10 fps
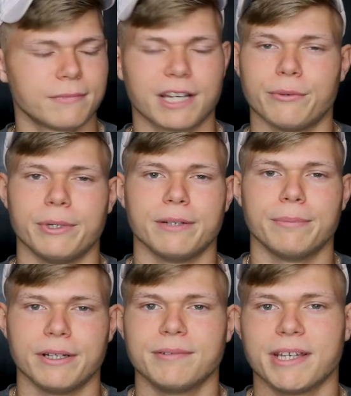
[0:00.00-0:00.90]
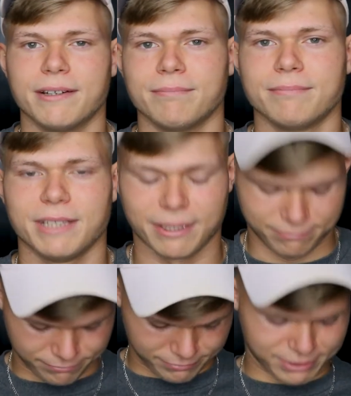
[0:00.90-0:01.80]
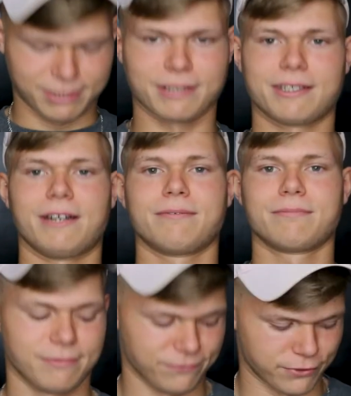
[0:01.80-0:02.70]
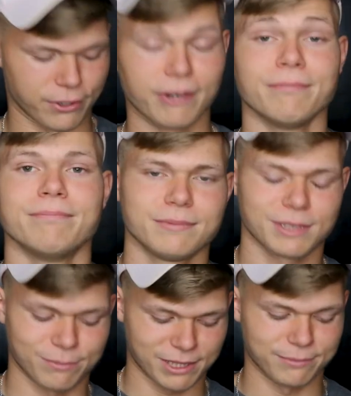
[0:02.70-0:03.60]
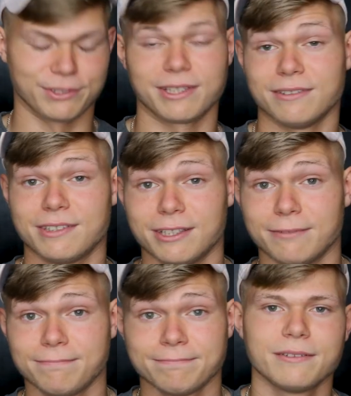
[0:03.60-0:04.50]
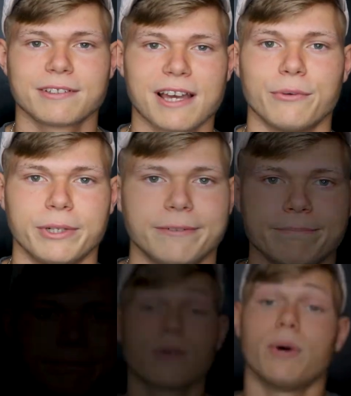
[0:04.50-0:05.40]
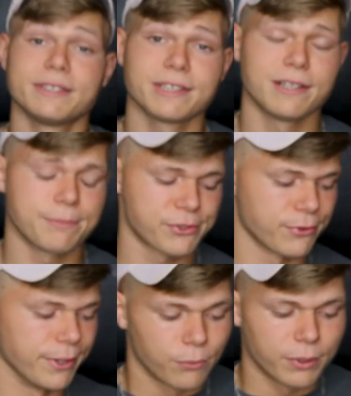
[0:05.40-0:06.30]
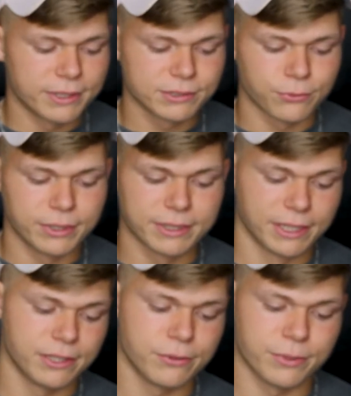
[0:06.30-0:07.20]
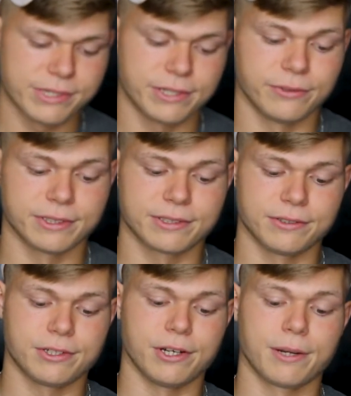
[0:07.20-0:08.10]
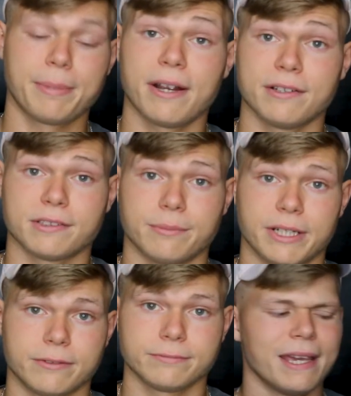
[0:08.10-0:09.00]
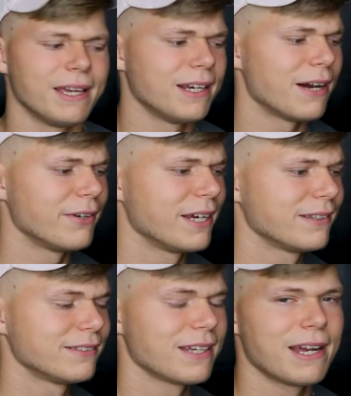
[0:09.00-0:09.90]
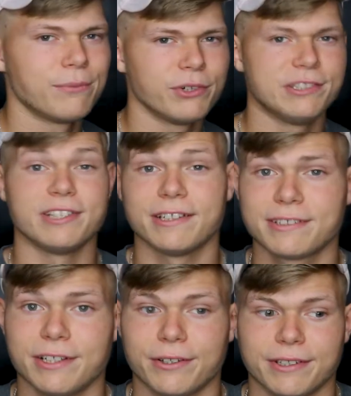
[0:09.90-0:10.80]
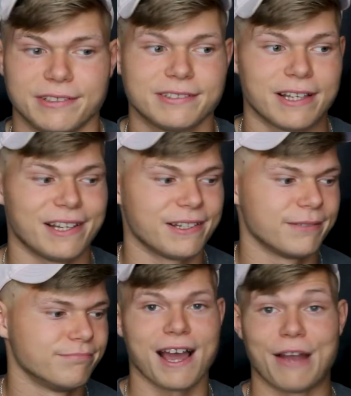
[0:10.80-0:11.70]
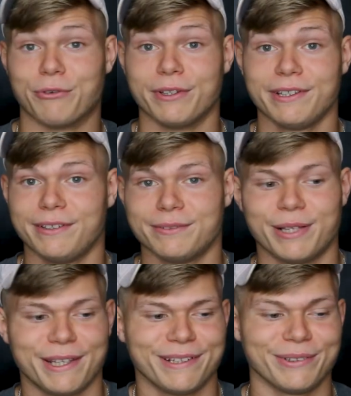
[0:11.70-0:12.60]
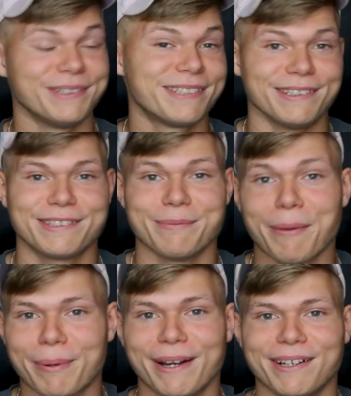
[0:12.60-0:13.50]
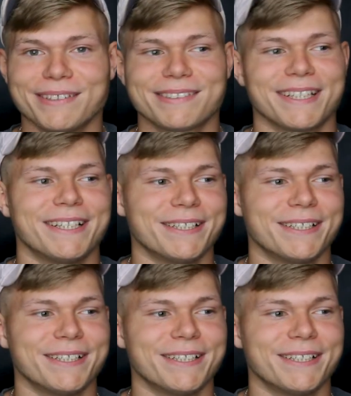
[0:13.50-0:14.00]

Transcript: Kind of weird, but yeah, it sticks out far. Sometimes you can see it. It's kind of weird. Question number three. What is one thing you wish you listened to your parents about? And I would have to say I'm with Jesse on this. I really listen to my parents.